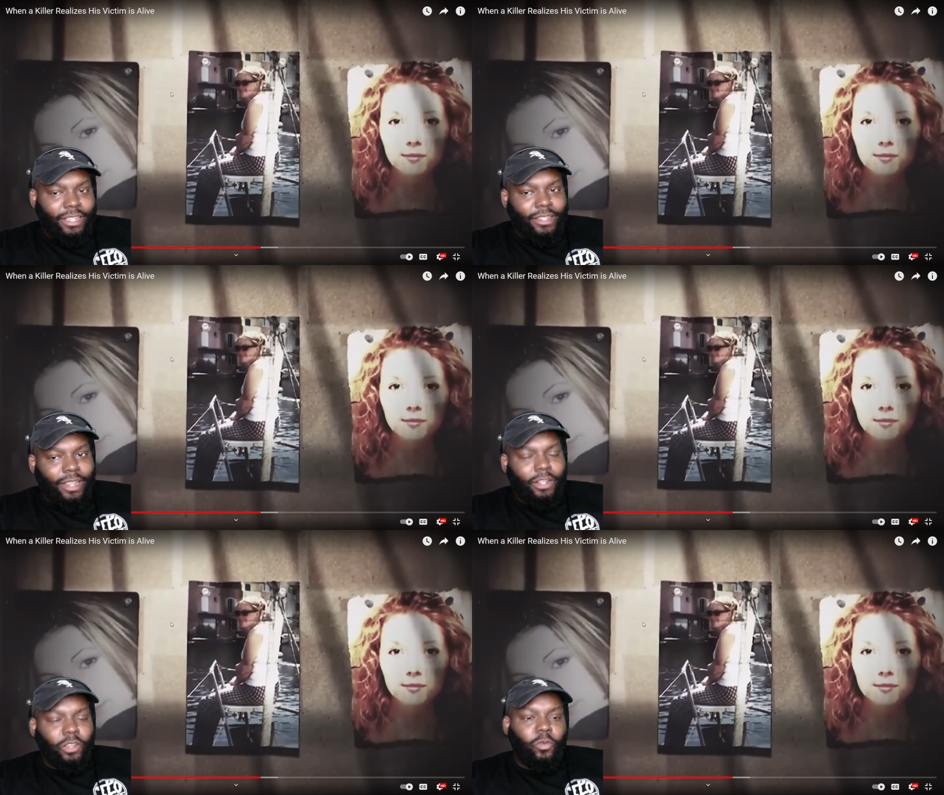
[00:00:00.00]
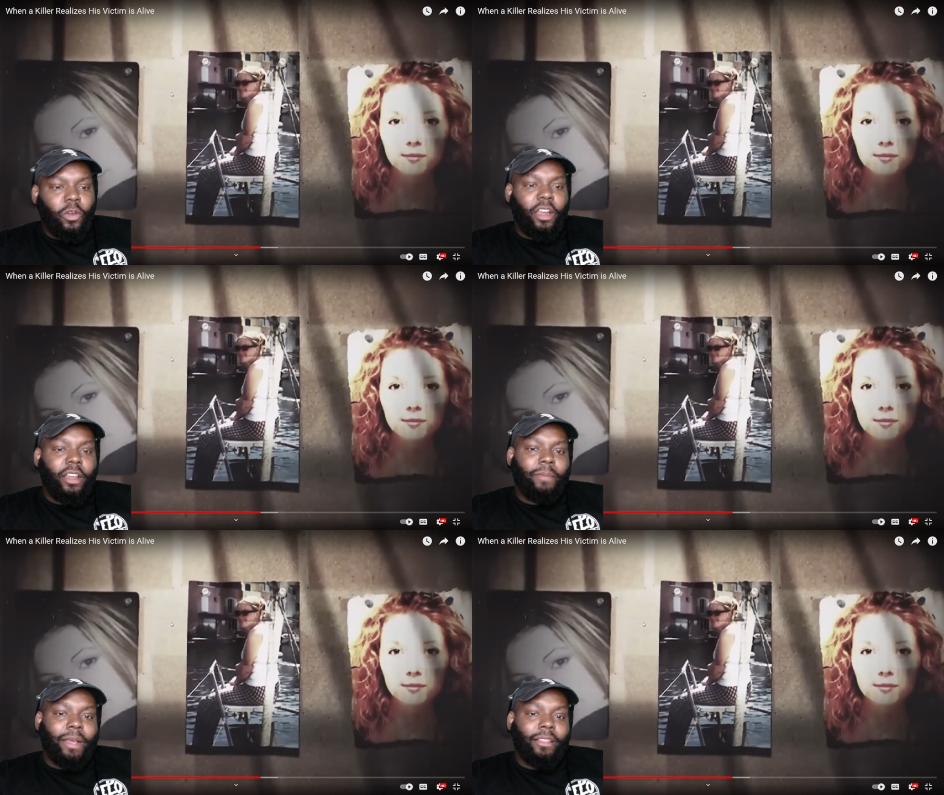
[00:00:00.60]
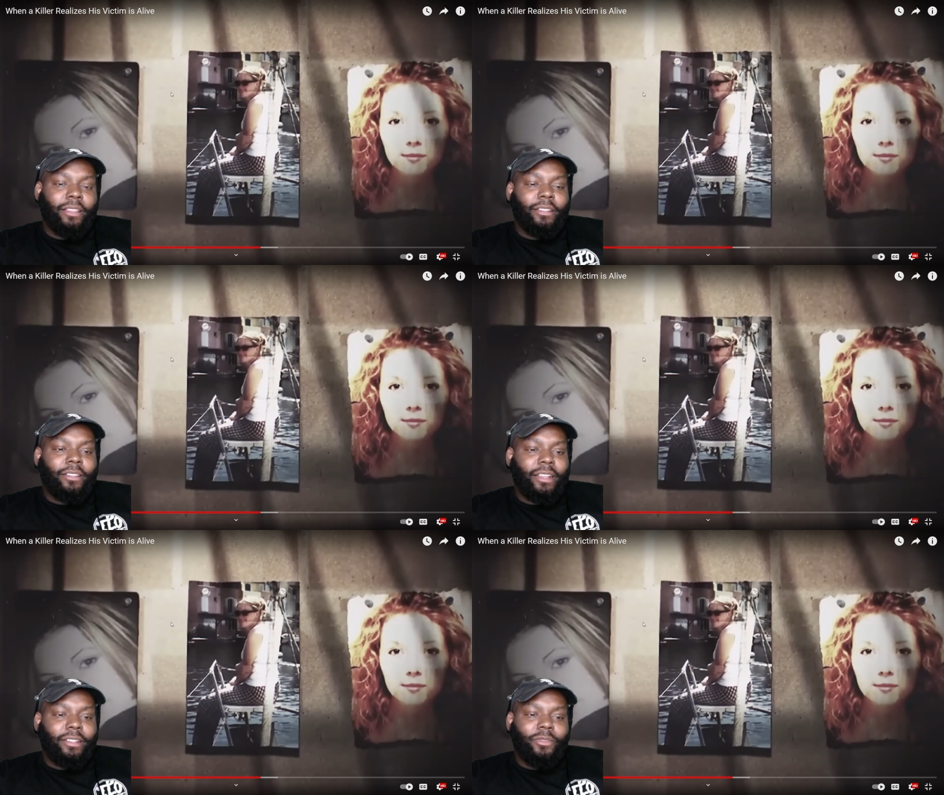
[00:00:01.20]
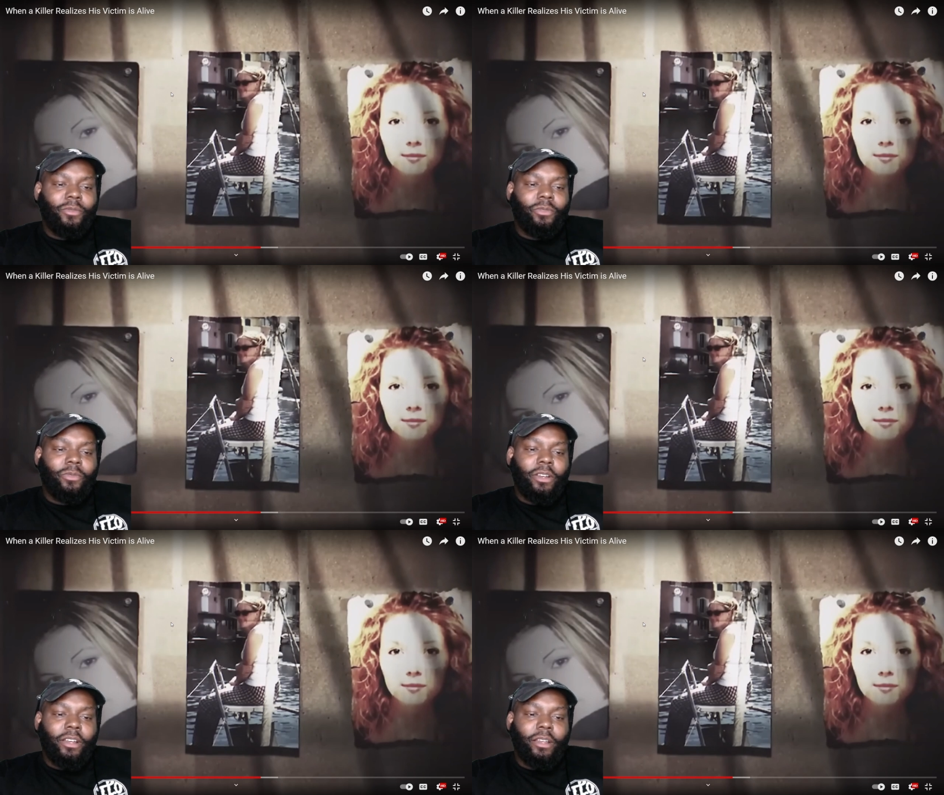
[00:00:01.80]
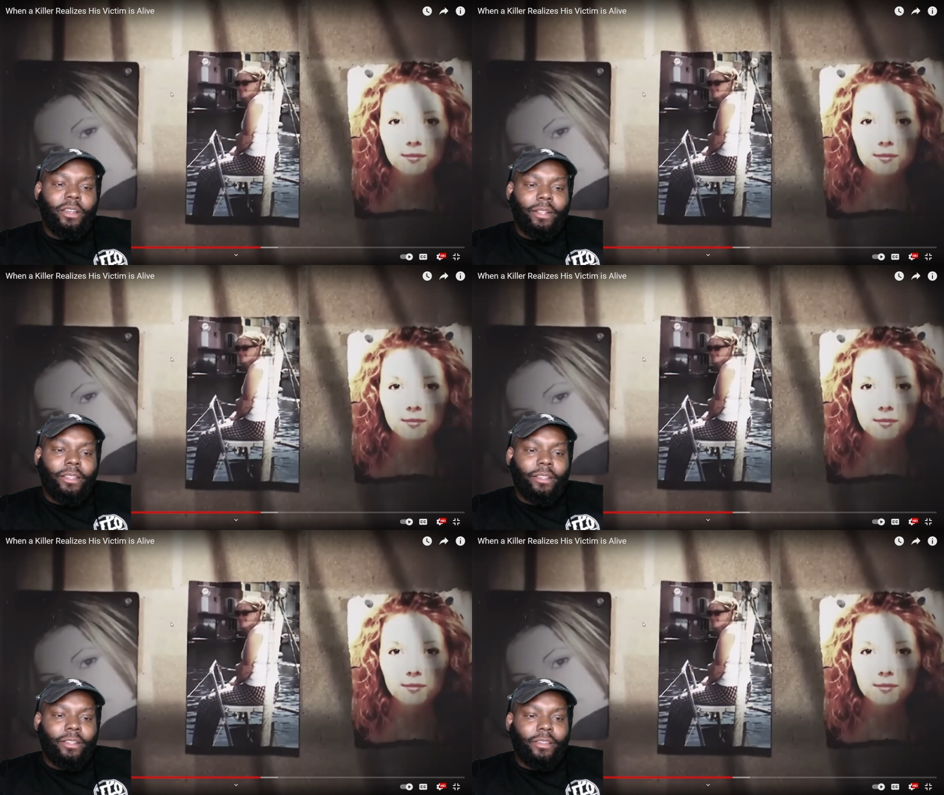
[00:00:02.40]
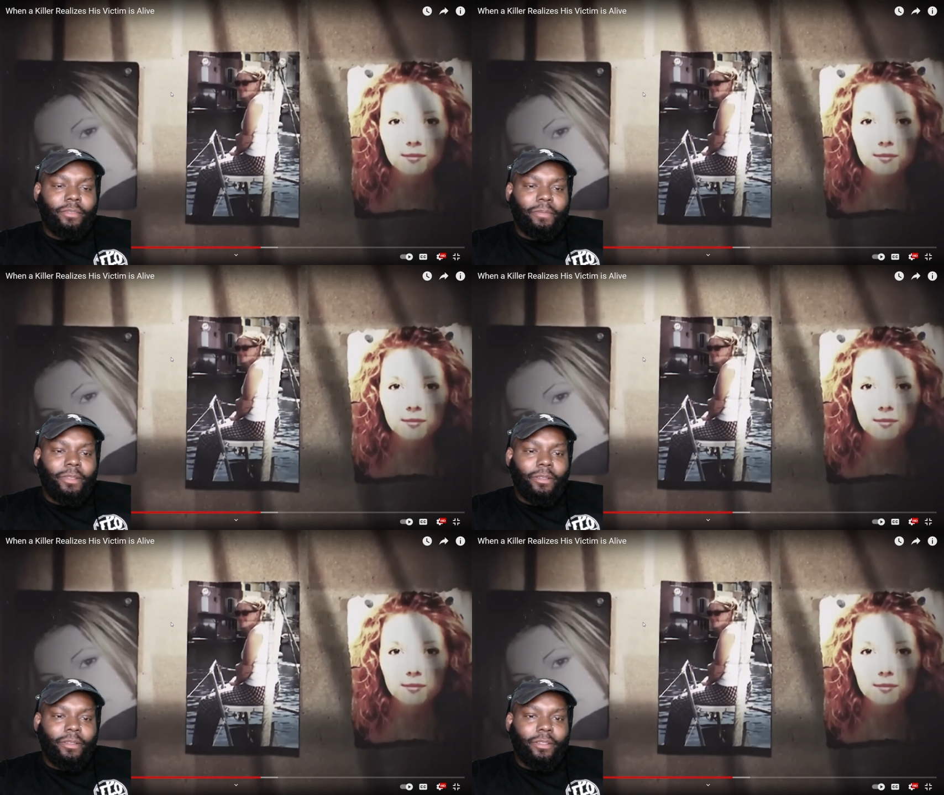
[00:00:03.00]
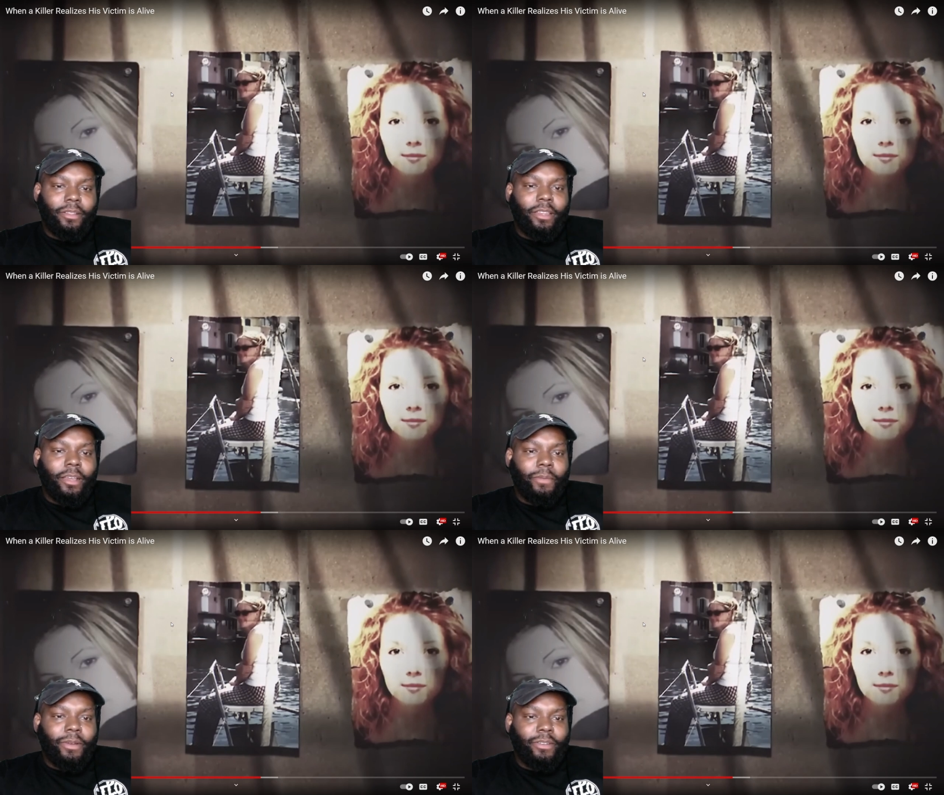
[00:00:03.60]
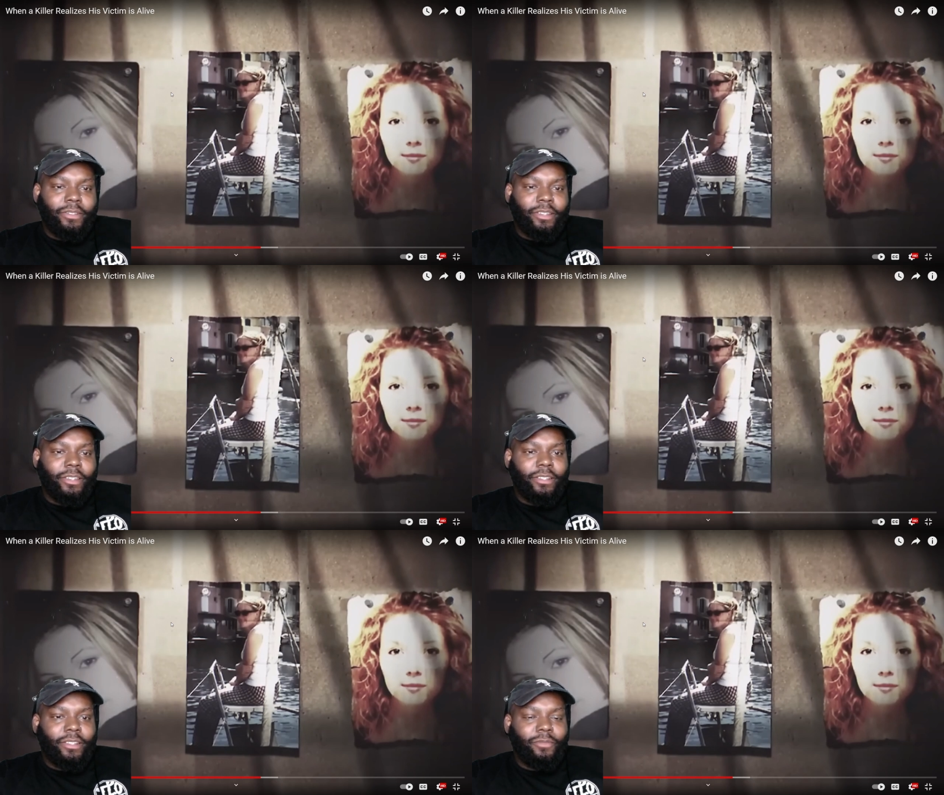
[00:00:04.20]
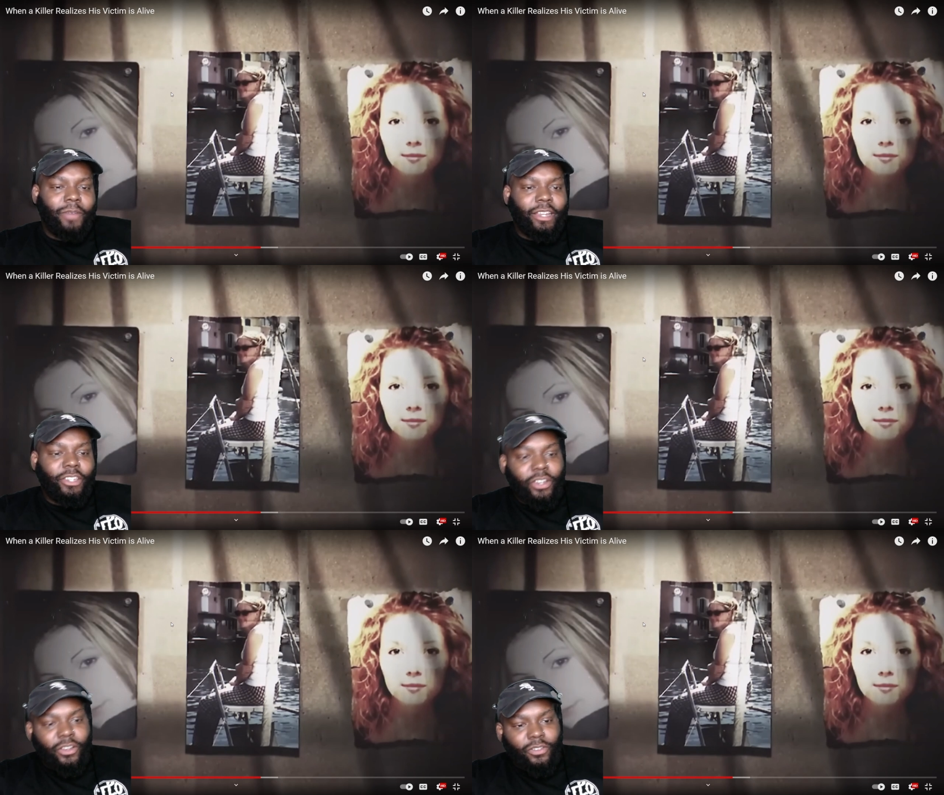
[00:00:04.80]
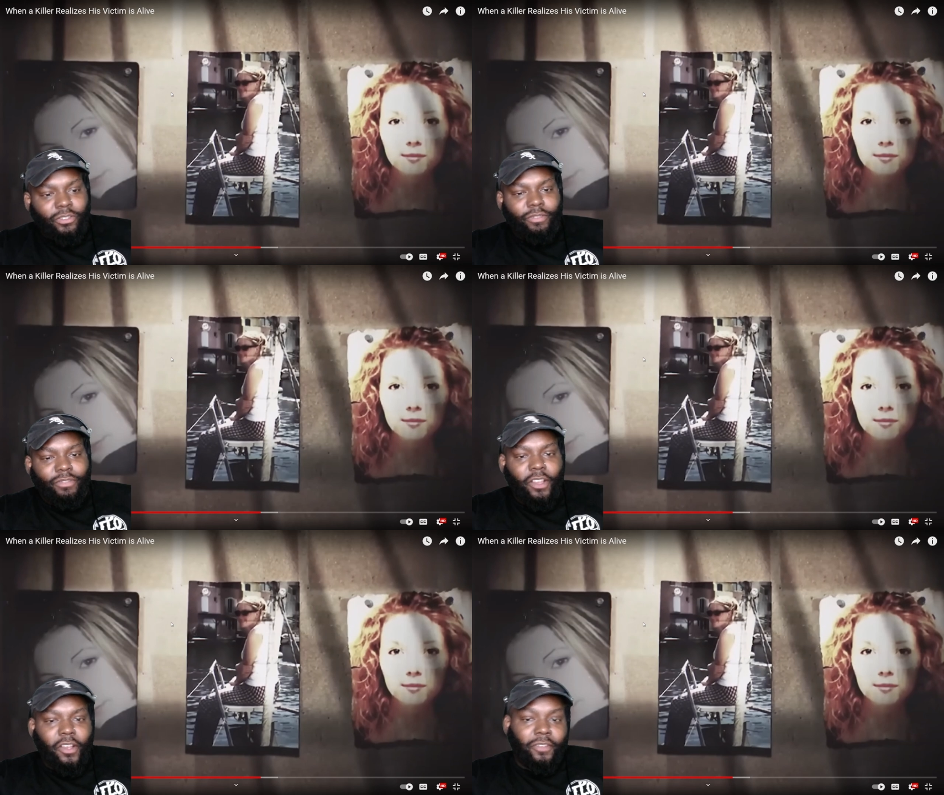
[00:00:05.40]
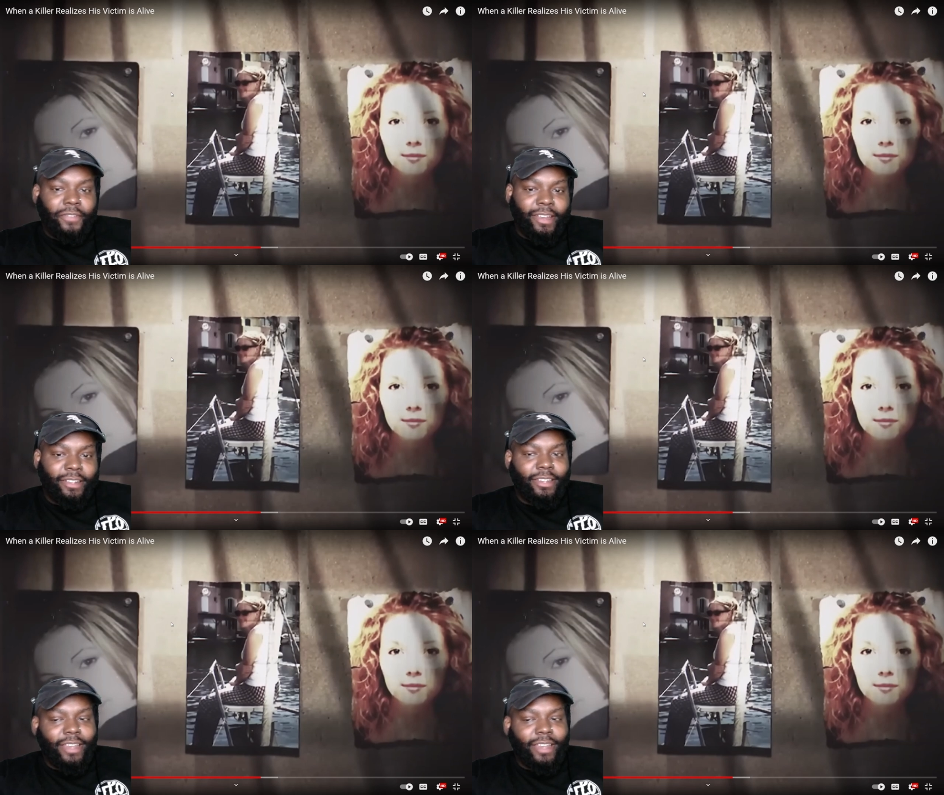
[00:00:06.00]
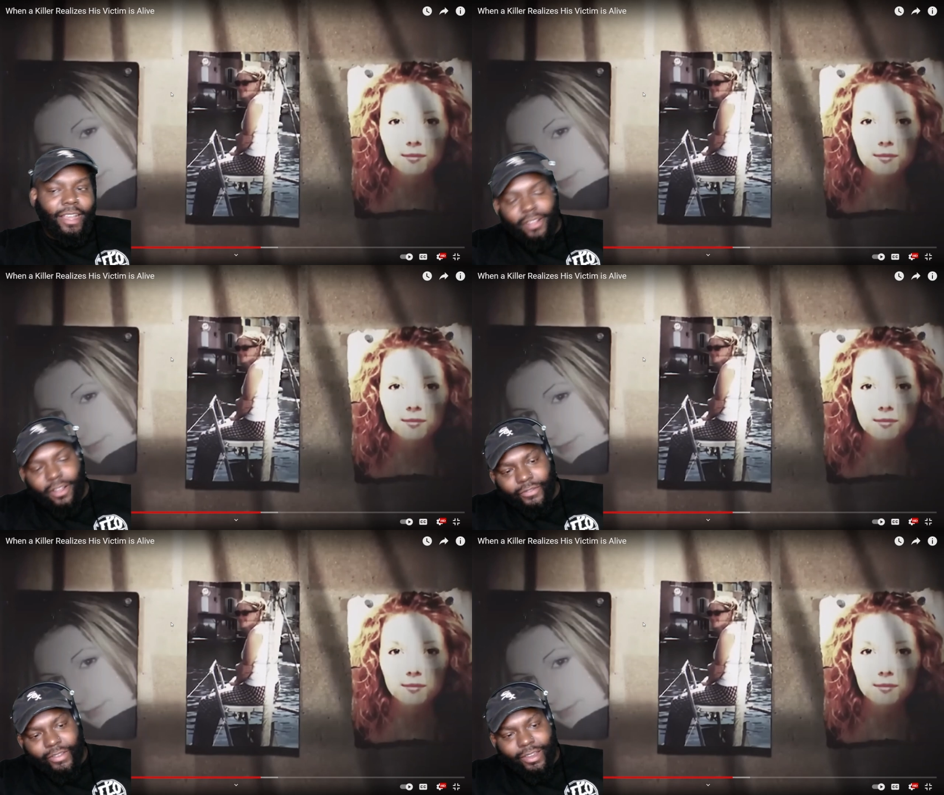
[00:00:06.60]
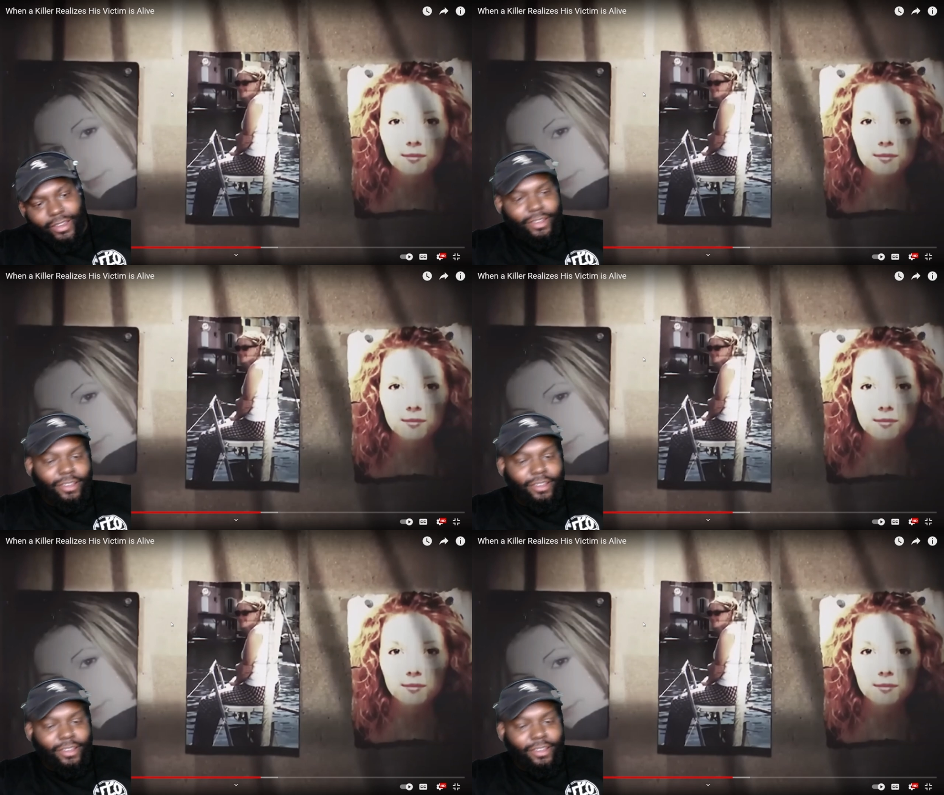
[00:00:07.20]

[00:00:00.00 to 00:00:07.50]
Speaker 1: They too worried about the. They too was worried about the the, the numbers and the, the ratios of solving to not solving and